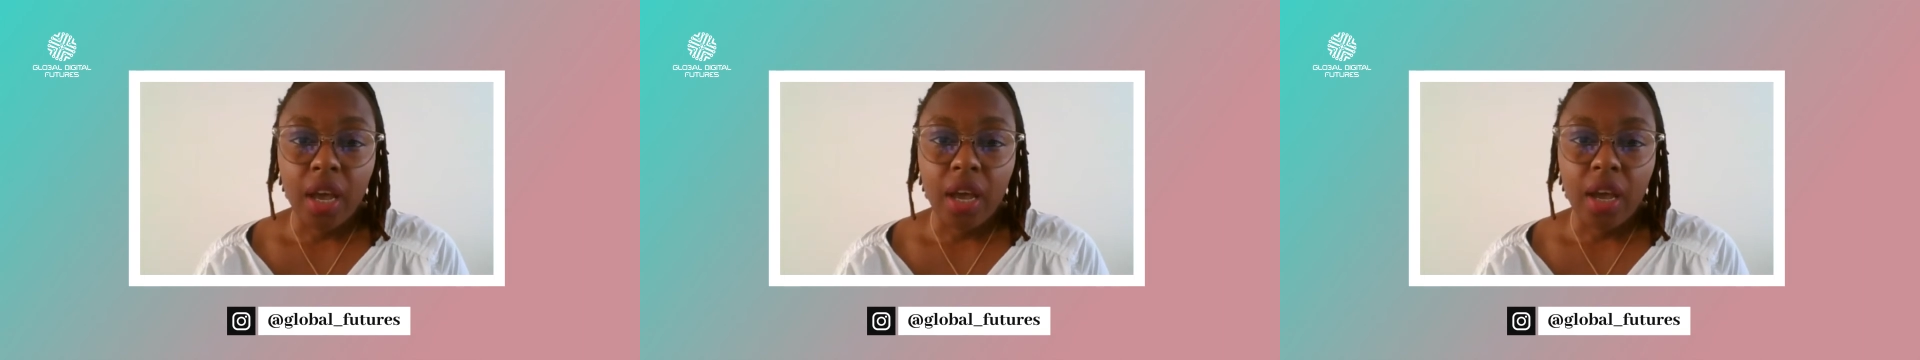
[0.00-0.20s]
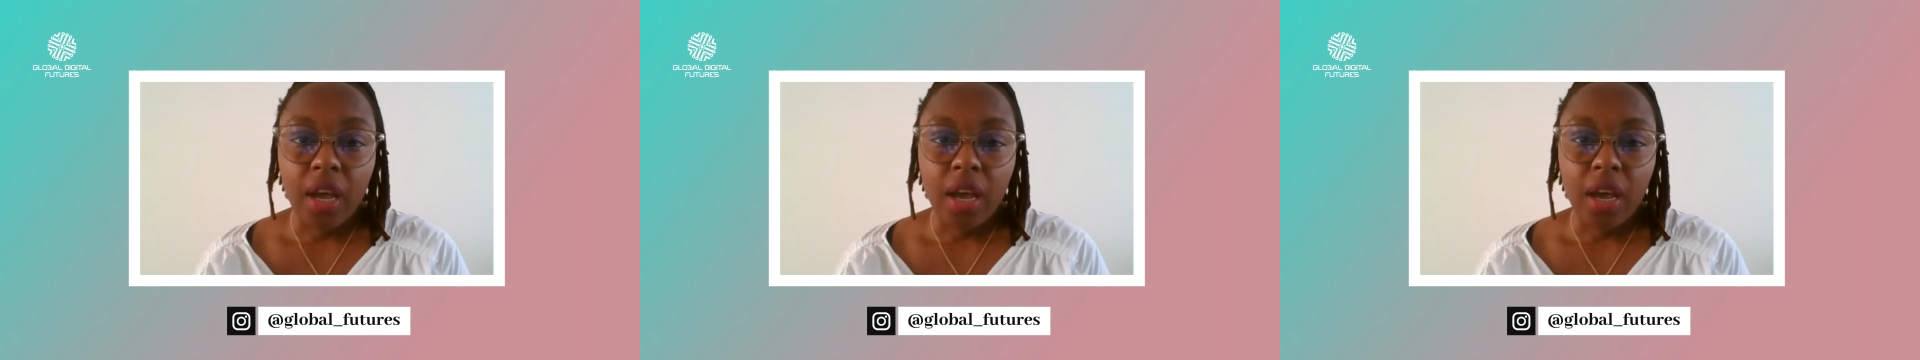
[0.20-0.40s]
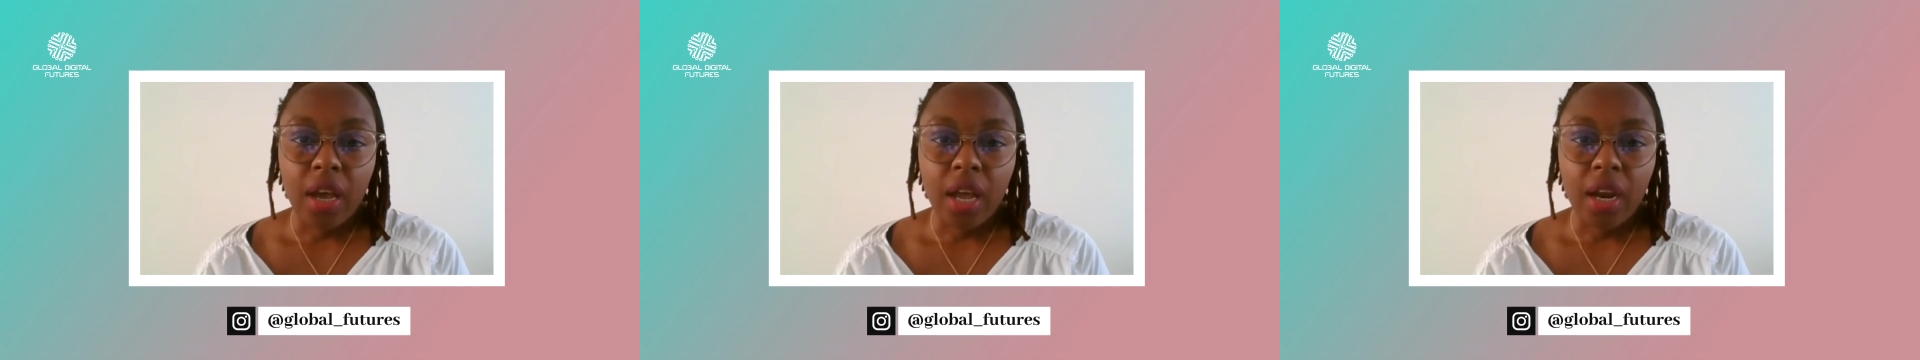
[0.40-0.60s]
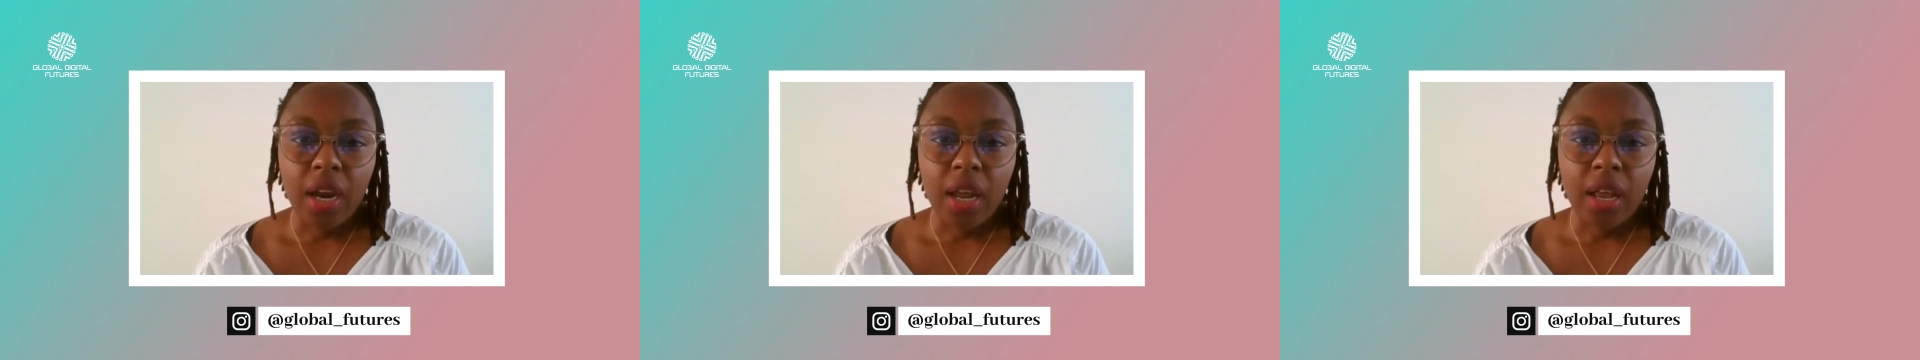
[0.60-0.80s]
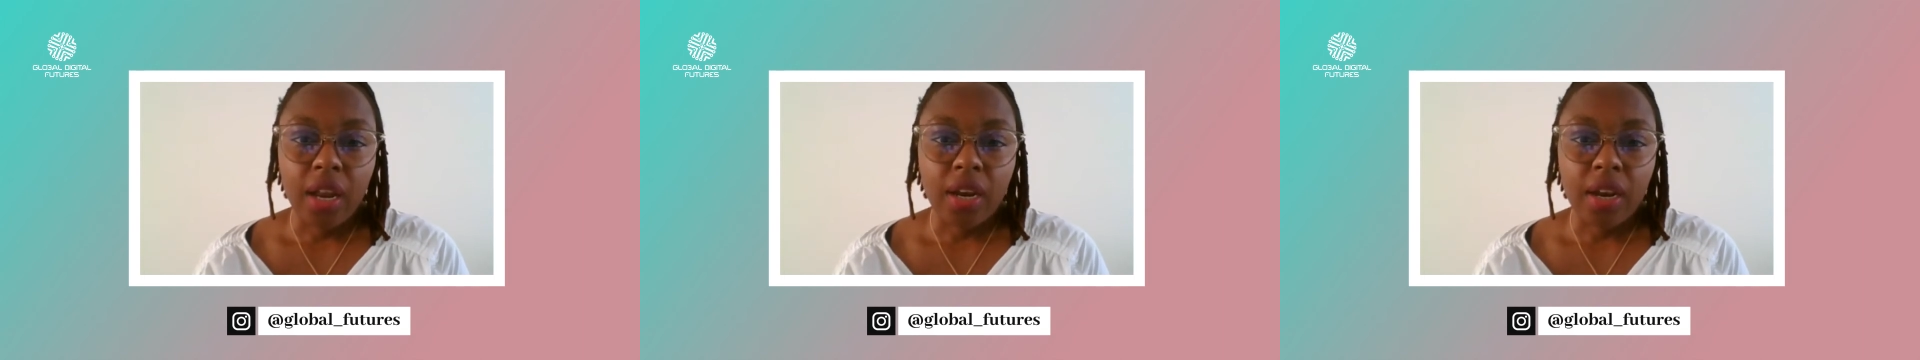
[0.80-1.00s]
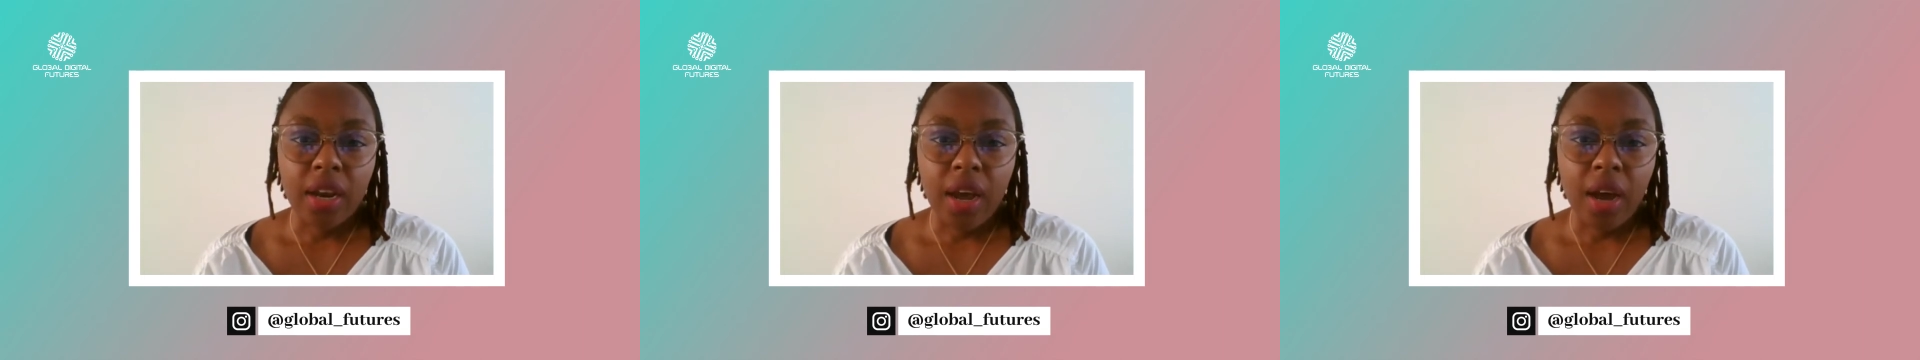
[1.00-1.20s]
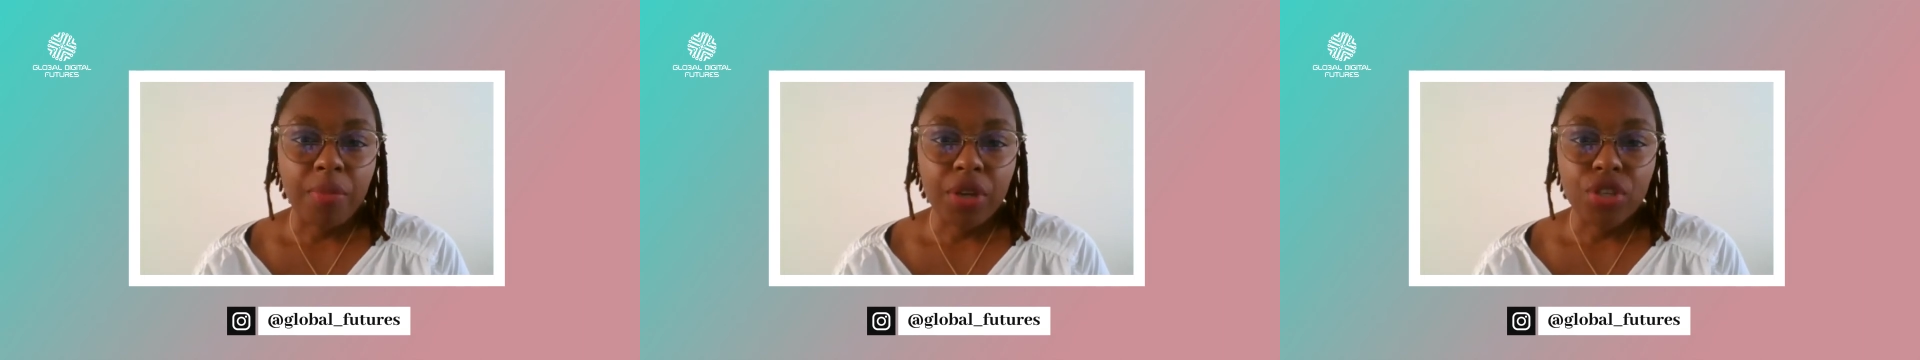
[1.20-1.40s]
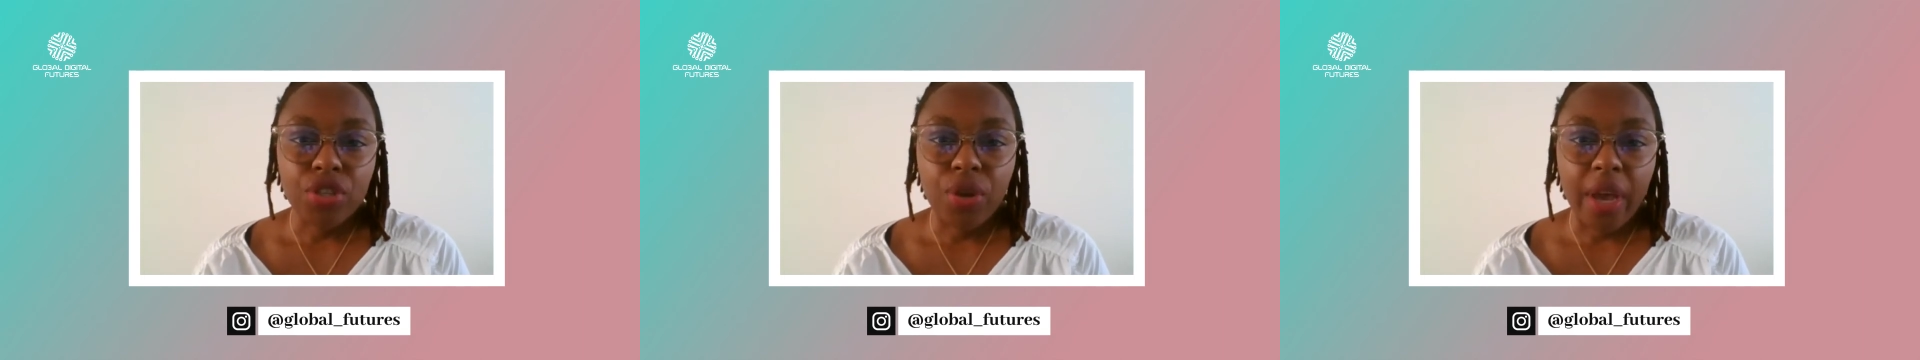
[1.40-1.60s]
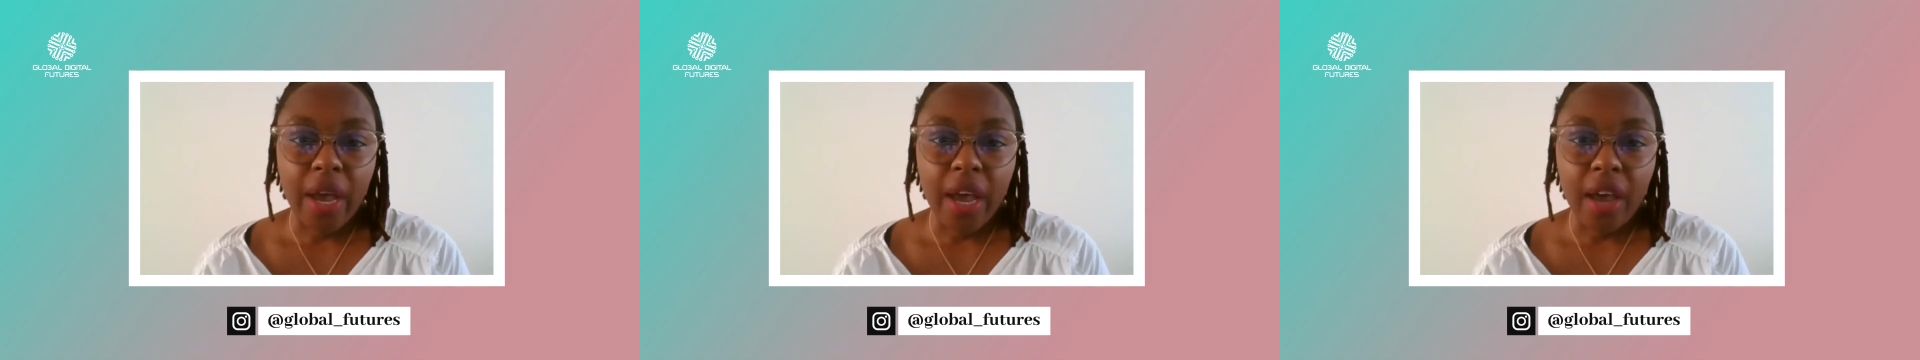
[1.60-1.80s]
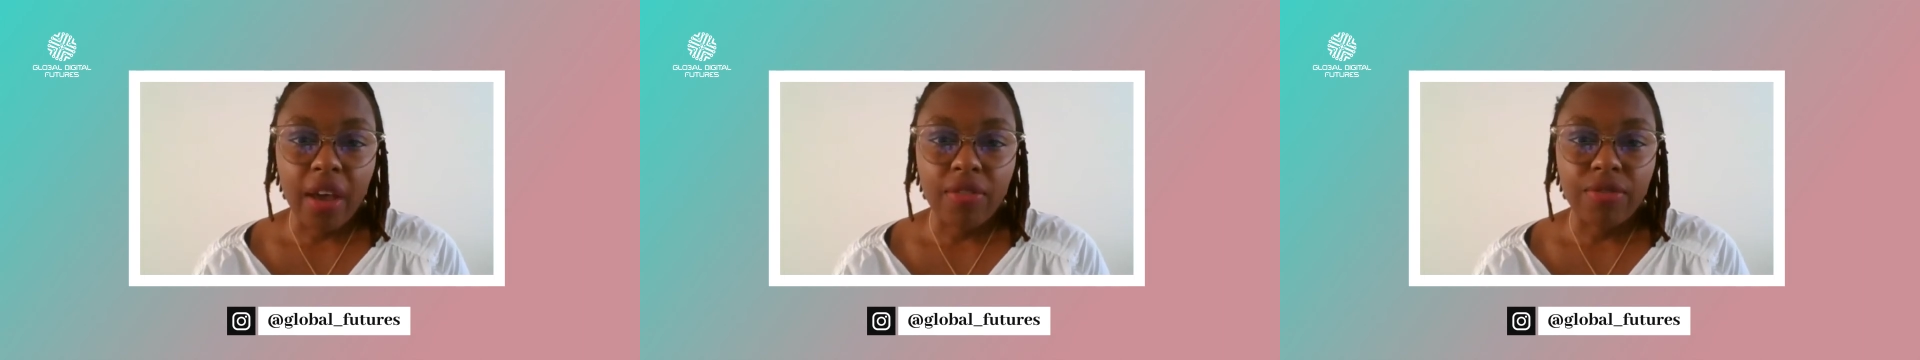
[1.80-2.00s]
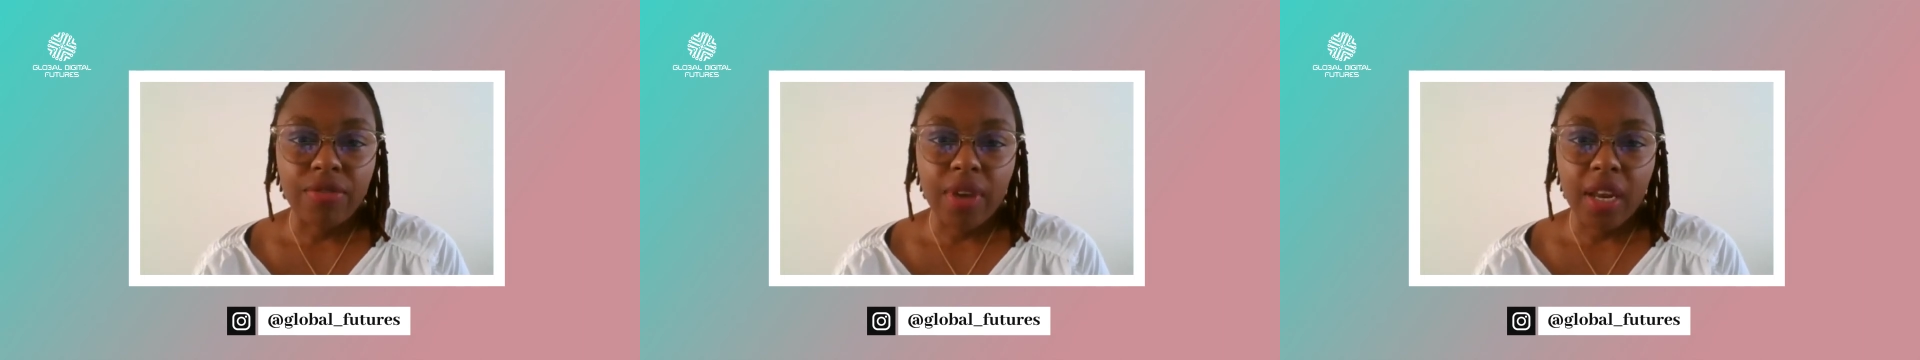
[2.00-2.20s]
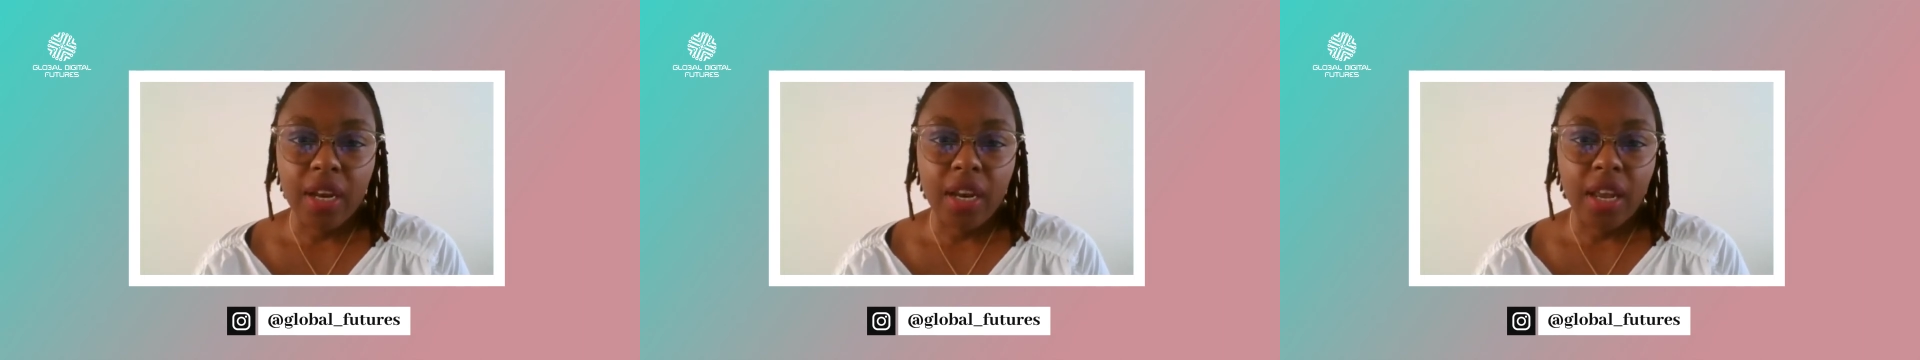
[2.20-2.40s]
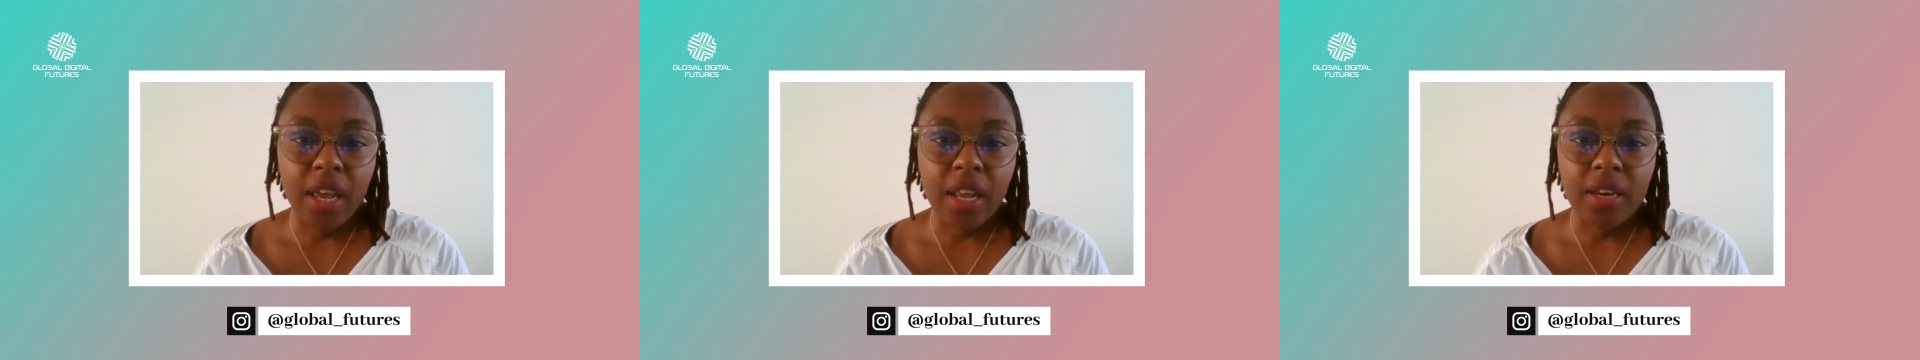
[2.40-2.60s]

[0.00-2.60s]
and how much you have, and